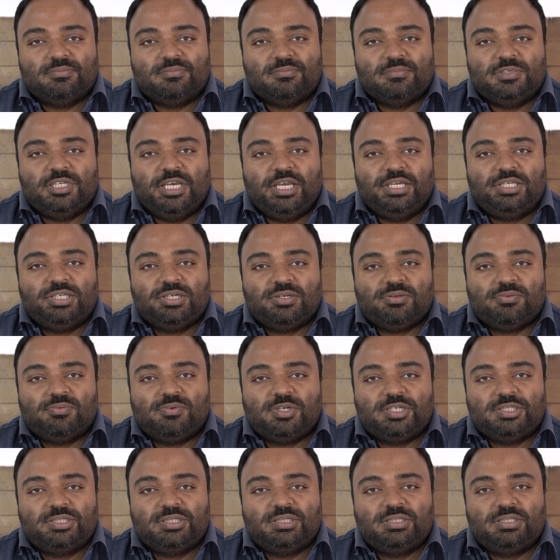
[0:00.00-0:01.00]
nature
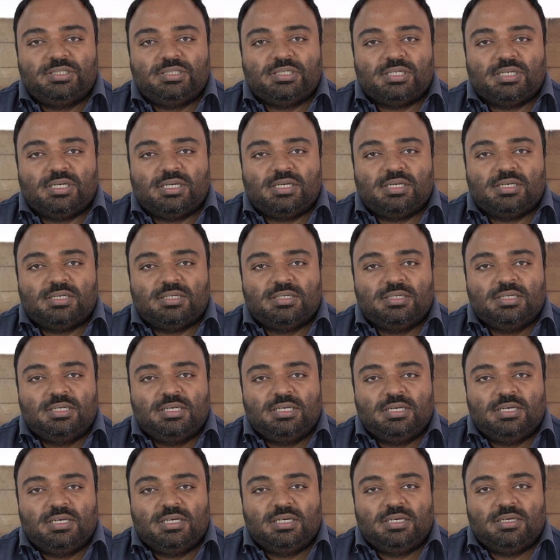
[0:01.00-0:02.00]
wasn't uh,
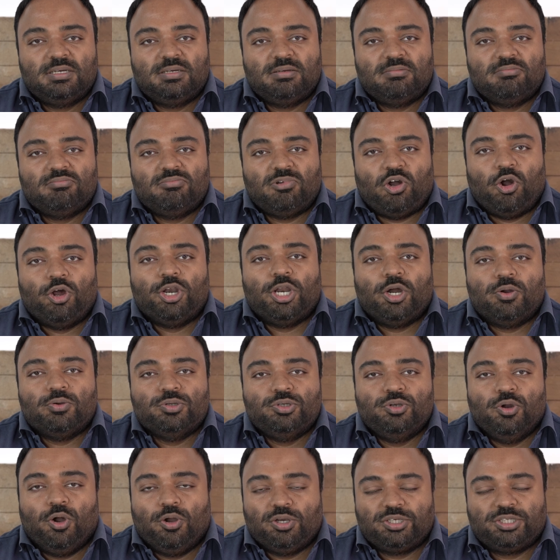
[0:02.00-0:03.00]
on
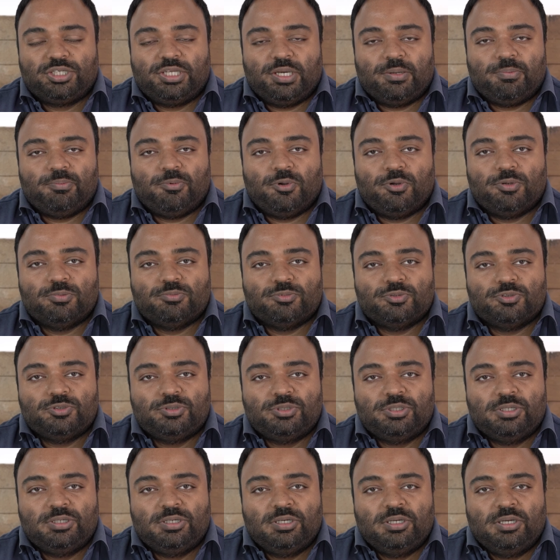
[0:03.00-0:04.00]
our doorstep
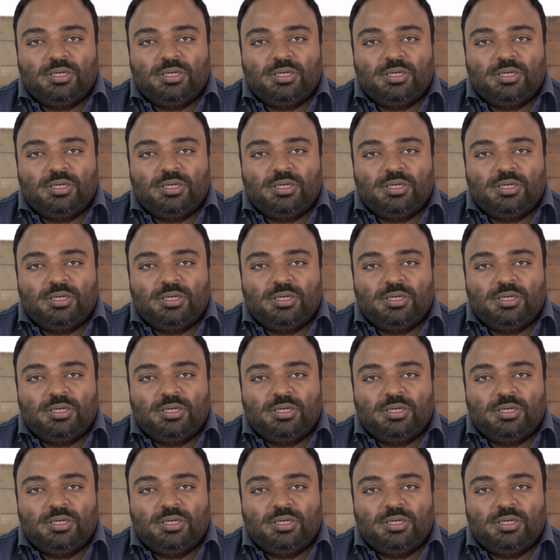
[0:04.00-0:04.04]
almost.